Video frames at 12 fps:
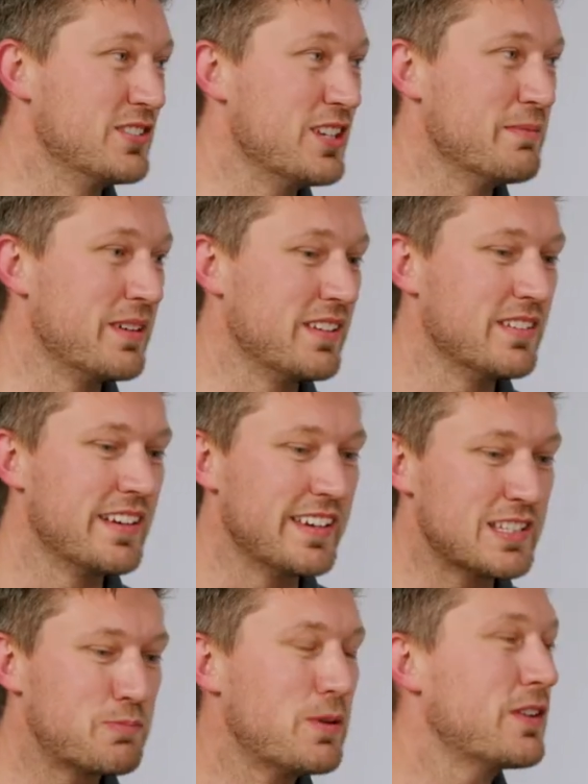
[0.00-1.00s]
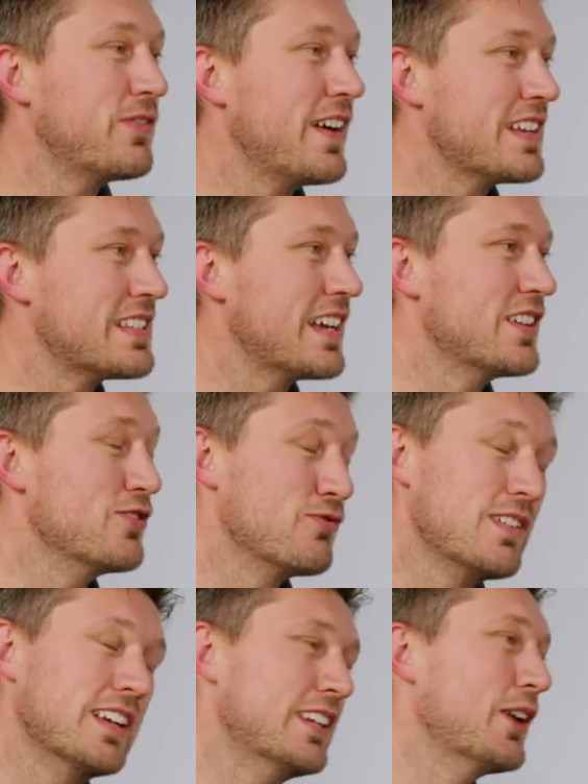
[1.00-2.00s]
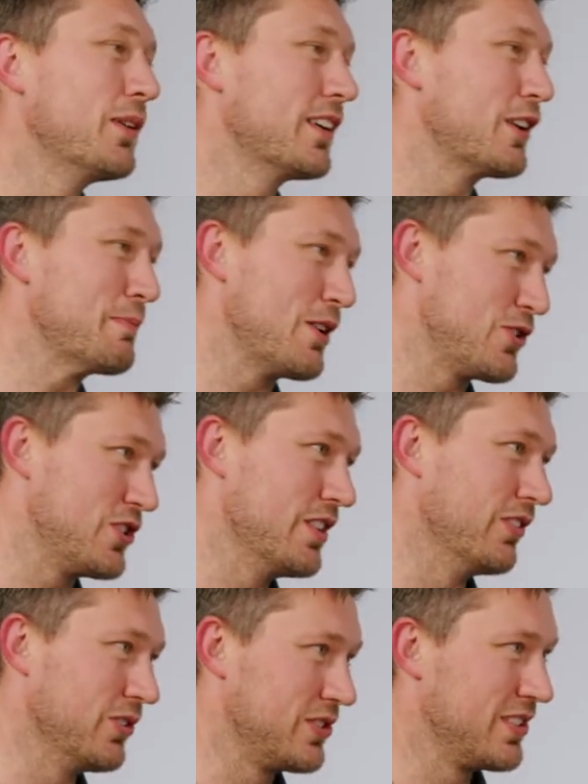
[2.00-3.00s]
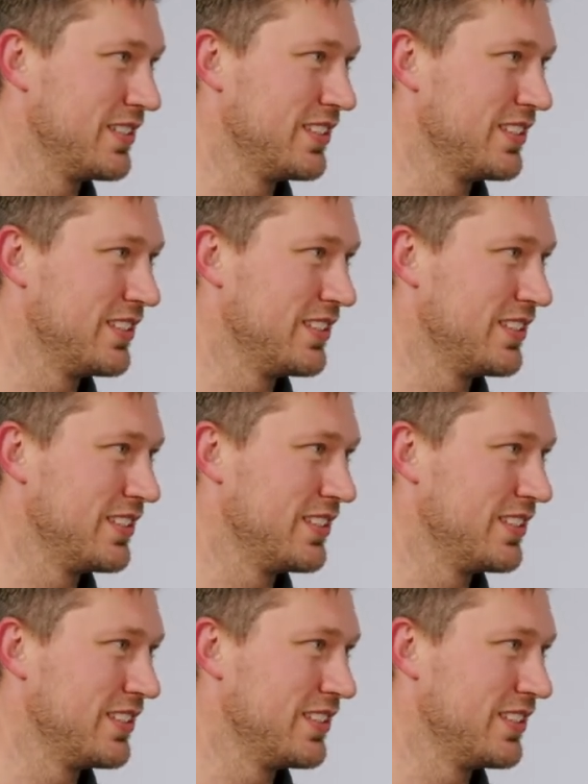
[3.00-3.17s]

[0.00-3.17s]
Jimmy, it's pretty fair to say you really know a lot about shovels.